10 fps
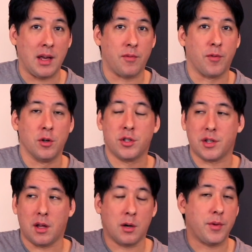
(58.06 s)
it
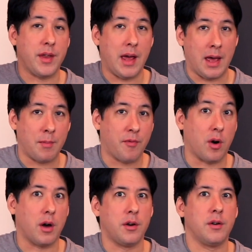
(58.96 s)
first along with an amp
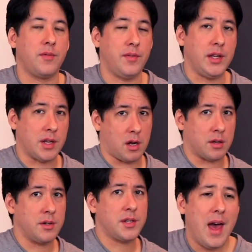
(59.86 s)
for
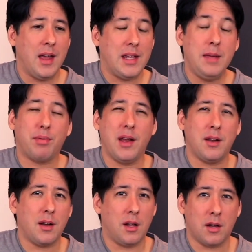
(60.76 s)
$150, and he played
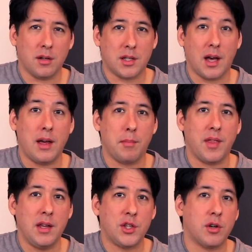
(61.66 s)
it a long time, but
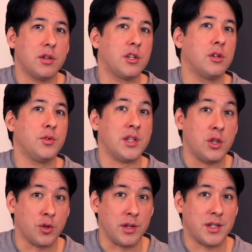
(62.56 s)
then he started to lose
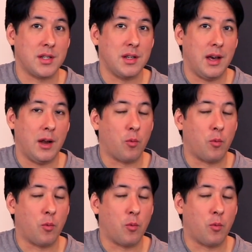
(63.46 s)
interest. And